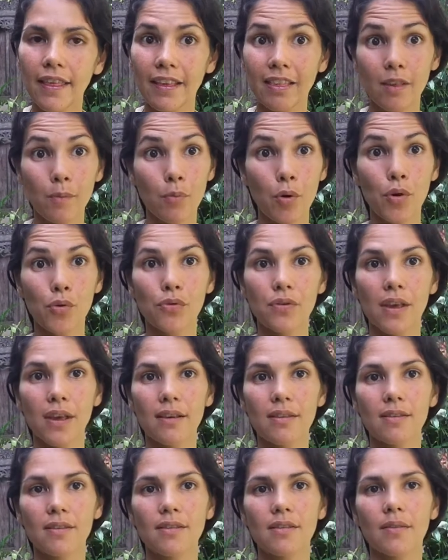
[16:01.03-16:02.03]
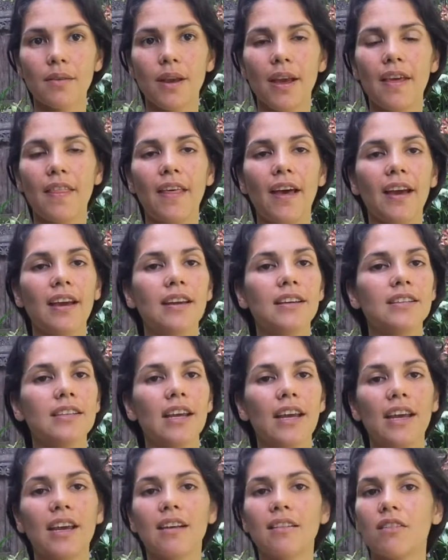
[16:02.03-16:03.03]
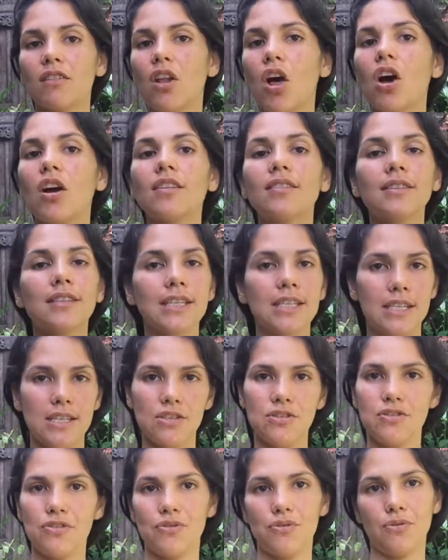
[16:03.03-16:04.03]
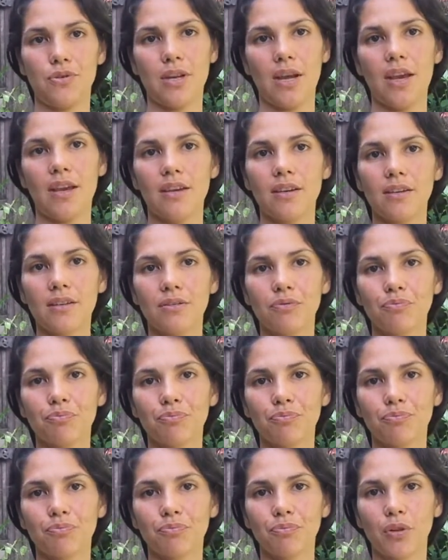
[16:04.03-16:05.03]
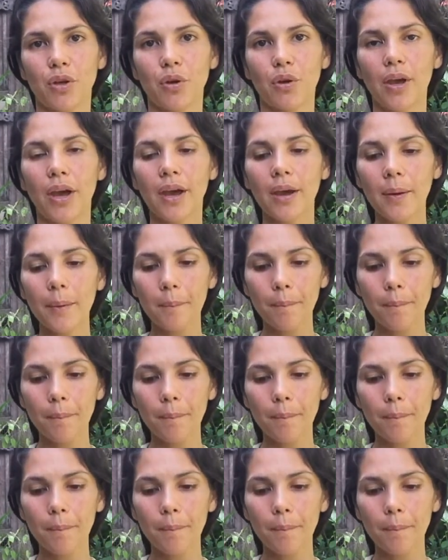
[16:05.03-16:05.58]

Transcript: that's a process. And that can take as long as it needs to take. Okay?